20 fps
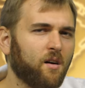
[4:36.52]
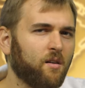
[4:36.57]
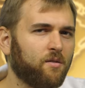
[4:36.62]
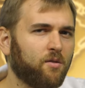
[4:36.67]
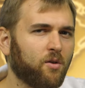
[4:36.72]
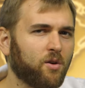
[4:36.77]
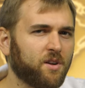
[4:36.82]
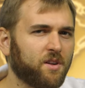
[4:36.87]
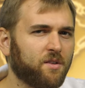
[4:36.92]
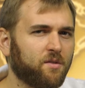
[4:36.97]

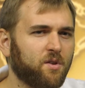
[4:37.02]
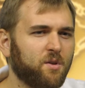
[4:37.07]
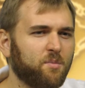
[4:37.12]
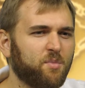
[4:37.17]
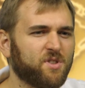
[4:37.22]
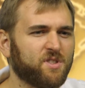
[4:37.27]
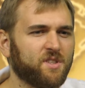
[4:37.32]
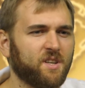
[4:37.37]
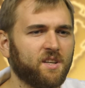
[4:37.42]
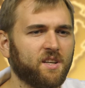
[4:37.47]
43%
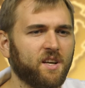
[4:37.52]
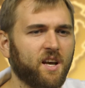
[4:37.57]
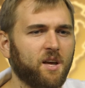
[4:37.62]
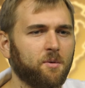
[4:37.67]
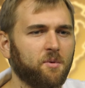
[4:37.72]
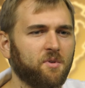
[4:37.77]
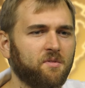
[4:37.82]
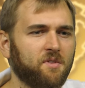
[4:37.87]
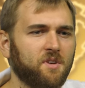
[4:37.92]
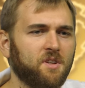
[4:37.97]

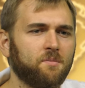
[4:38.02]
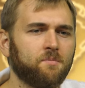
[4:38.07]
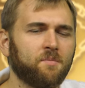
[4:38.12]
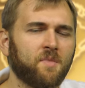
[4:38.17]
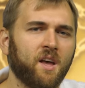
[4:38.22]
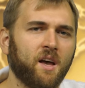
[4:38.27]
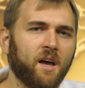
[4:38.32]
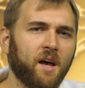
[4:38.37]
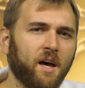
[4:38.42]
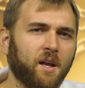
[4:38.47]
ABV,
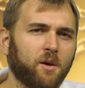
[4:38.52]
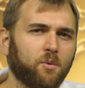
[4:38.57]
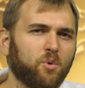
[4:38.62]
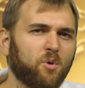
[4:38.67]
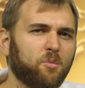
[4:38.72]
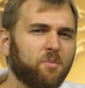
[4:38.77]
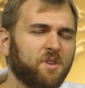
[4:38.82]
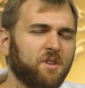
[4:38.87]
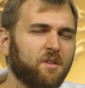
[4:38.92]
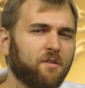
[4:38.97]
and it
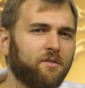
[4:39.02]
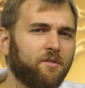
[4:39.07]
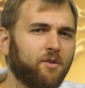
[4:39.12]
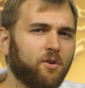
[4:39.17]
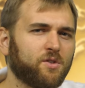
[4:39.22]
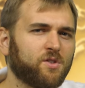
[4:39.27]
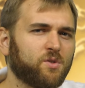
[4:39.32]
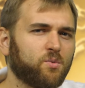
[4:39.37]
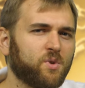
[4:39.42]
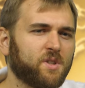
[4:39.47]
will be the
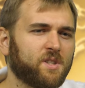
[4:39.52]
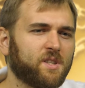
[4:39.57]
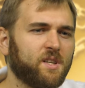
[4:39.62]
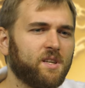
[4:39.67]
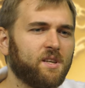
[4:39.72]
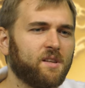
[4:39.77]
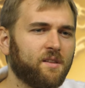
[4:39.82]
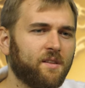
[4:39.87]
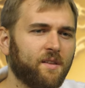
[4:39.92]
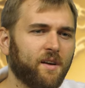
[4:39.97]
first
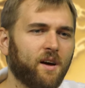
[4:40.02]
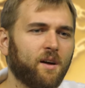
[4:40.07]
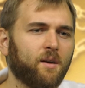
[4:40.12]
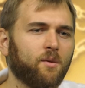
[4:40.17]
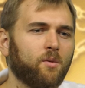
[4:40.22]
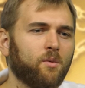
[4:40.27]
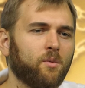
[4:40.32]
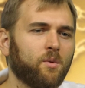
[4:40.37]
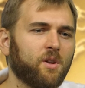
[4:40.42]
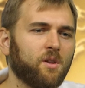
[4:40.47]
whiskey
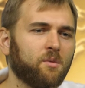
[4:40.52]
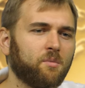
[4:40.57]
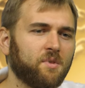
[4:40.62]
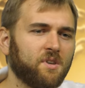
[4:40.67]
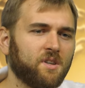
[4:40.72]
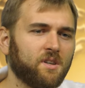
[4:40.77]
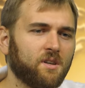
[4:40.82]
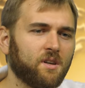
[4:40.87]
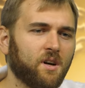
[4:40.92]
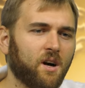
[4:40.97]
that will
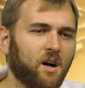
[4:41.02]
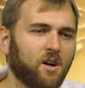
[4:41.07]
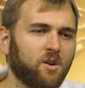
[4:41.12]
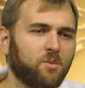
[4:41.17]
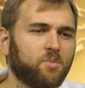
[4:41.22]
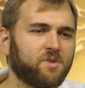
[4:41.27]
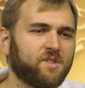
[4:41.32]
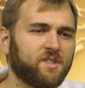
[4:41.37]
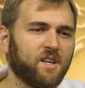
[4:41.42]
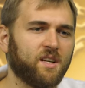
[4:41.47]
be
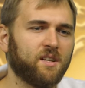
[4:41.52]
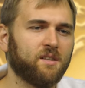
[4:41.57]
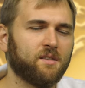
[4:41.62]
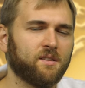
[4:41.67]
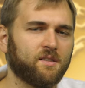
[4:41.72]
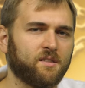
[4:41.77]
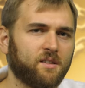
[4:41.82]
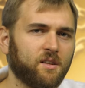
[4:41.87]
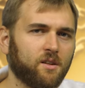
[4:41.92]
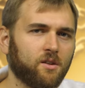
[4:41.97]
100%
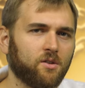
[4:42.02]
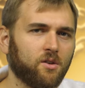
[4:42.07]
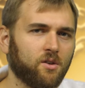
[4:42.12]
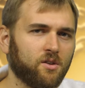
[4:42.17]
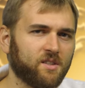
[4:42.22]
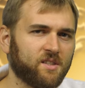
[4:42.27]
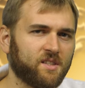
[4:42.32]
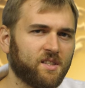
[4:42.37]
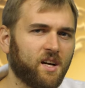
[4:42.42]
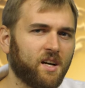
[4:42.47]
distilled
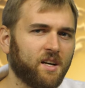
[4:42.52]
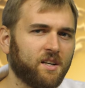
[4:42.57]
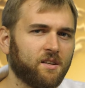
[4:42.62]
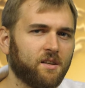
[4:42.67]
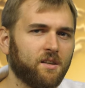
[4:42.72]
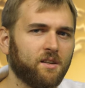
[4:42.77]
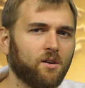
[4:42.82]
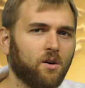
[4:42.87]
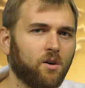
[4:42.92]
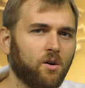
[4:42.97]
on site
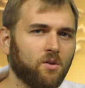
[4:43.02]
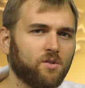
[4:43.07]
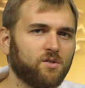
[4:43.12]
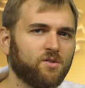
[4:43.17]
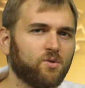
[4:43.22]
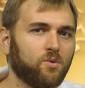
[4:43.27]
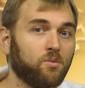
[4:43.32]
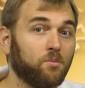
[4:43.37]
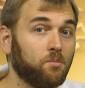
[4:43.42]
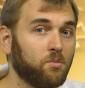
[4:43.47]
and
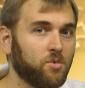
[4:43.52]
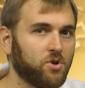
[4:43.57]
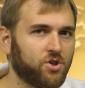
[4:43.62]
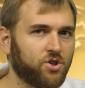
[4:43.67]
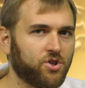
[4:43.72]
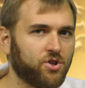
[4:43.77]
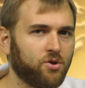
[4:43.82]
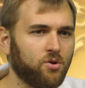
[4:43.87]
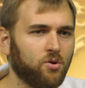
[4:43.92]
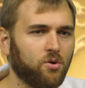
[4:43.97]
also
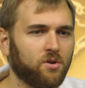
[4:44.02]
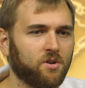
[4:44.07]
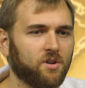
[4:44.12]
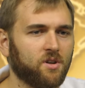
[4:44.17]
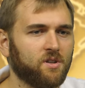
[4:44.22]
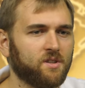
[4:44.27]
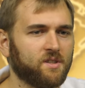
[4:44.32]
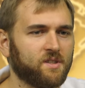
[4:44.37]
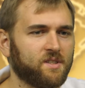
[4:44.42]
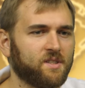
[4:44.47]
matured
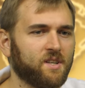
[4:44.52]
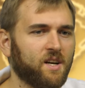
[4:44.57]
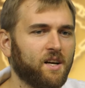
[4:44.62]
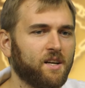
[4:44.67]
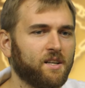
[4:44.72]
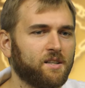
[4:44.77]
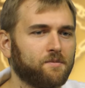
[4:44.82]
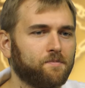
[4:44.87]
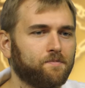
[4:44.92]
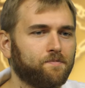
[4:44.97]
on
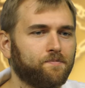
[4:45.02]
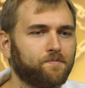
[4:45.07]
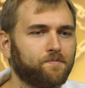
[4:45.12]
site.